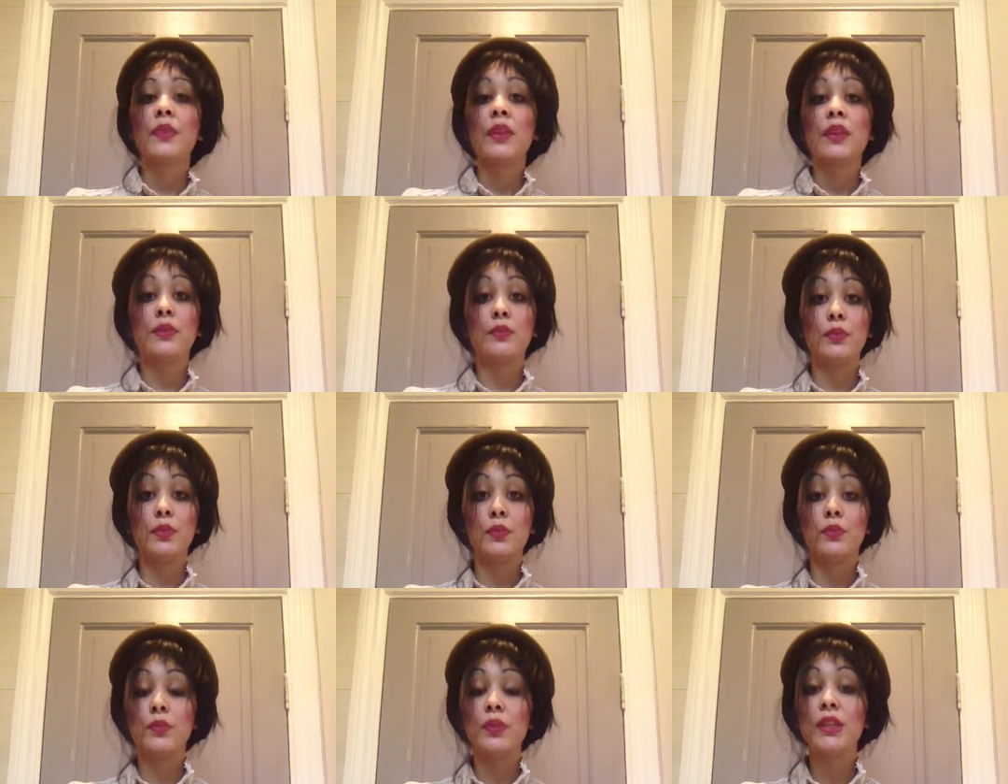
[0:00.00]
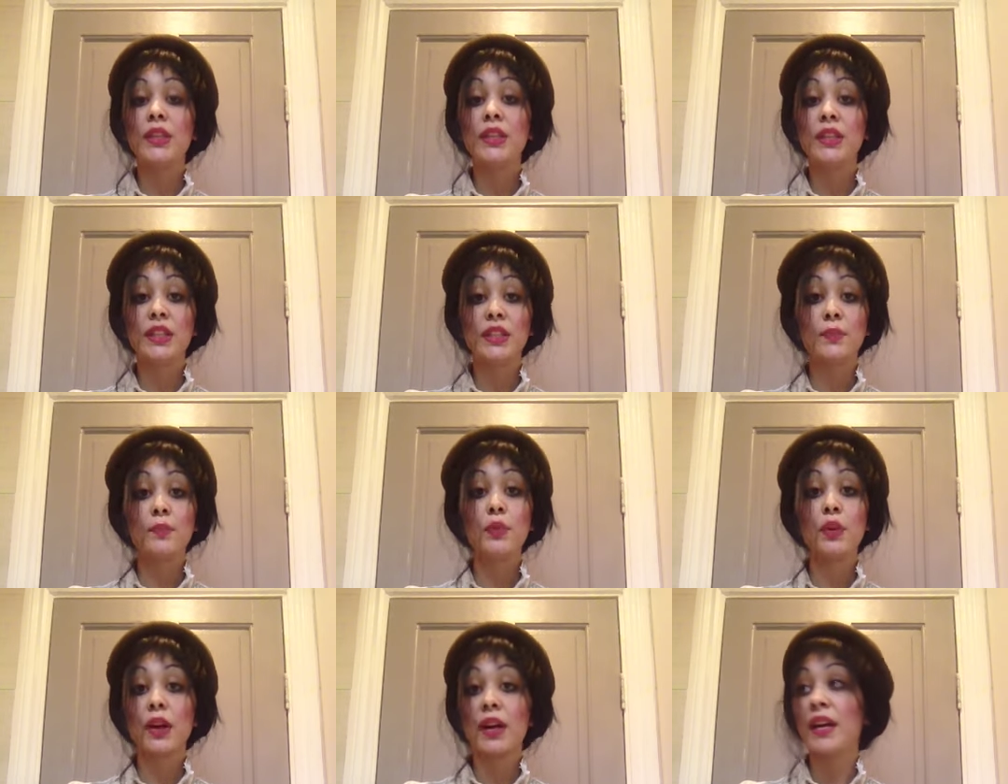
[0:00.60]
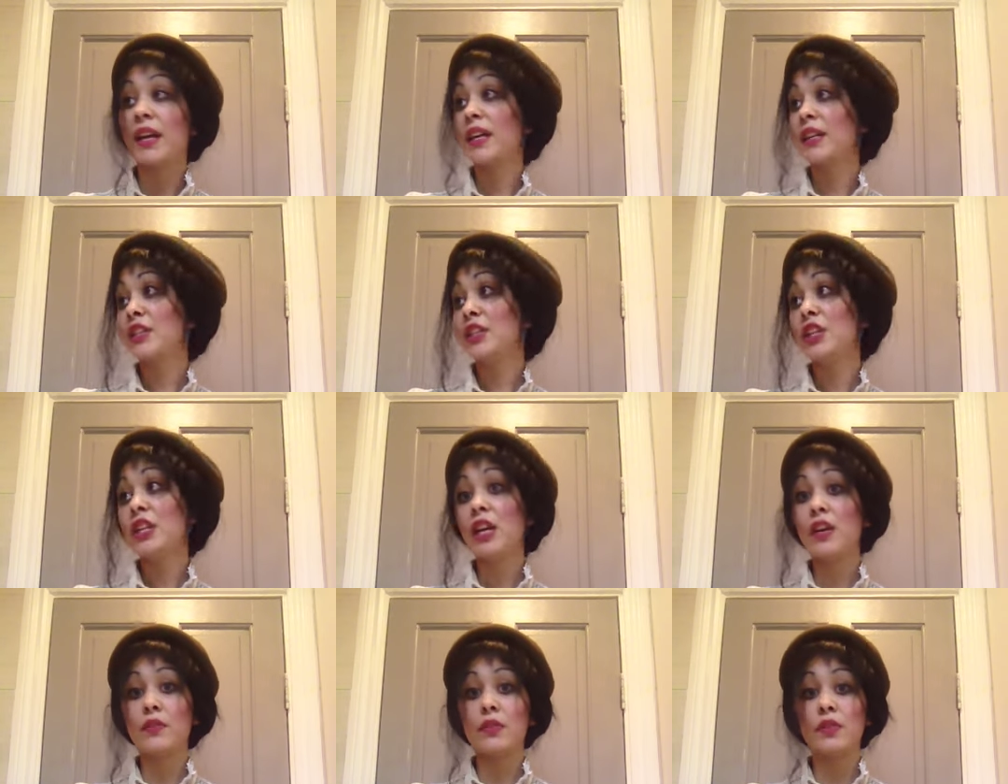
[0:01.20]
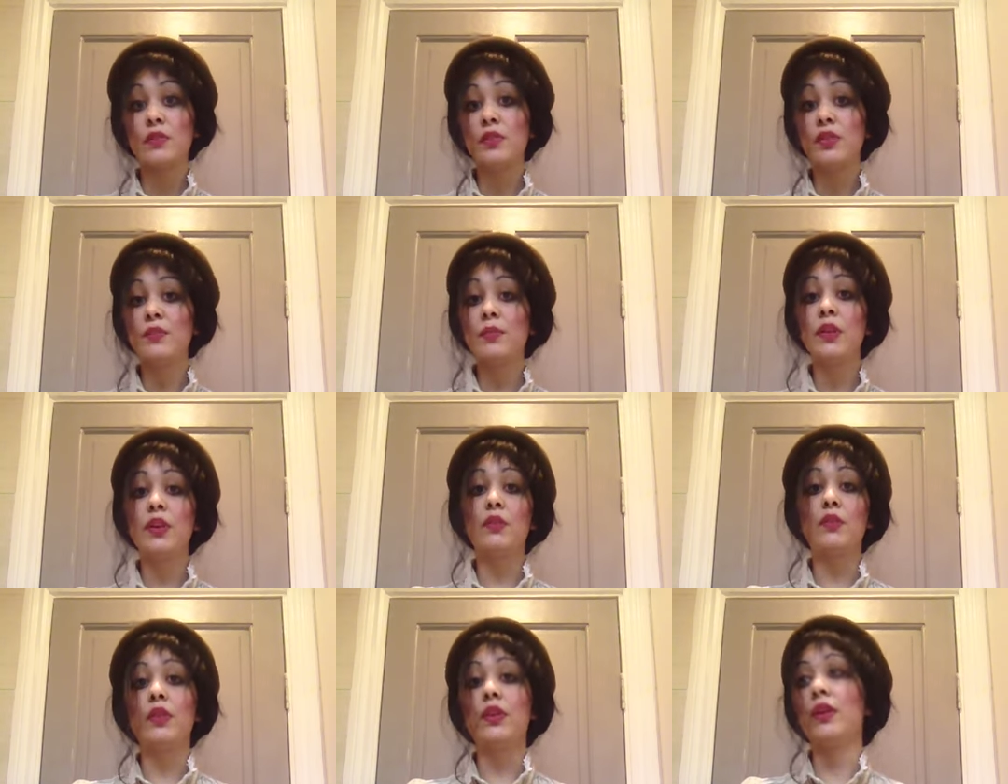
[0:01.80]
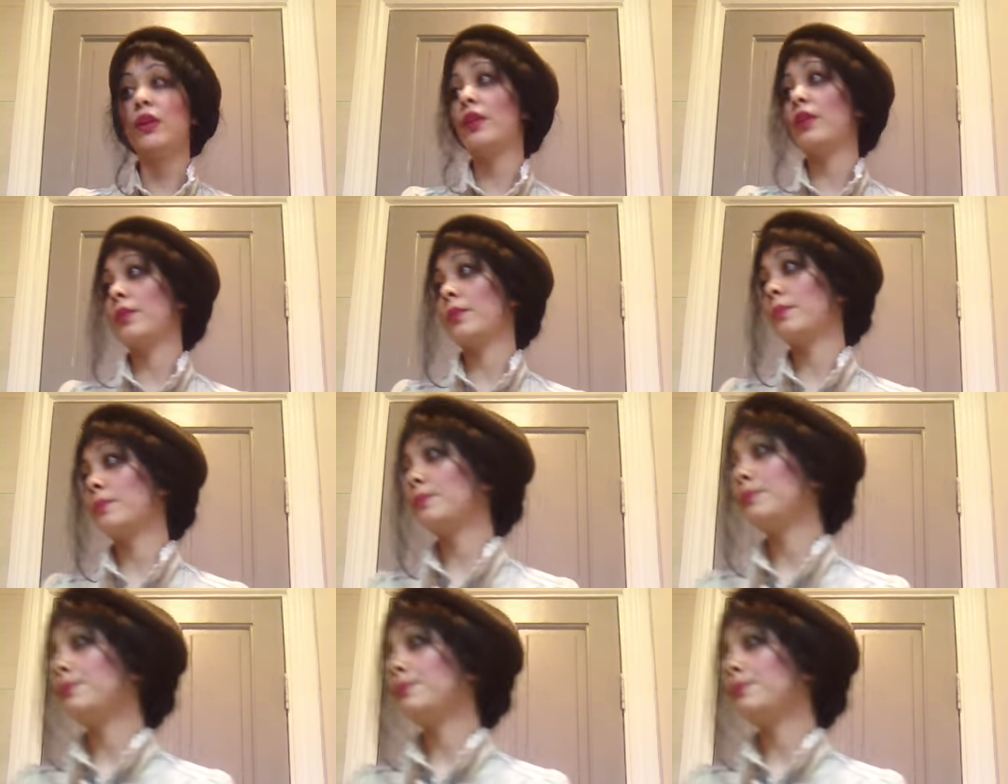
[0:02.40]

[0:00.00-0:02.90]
It was reading this book. I actually have it with me over here.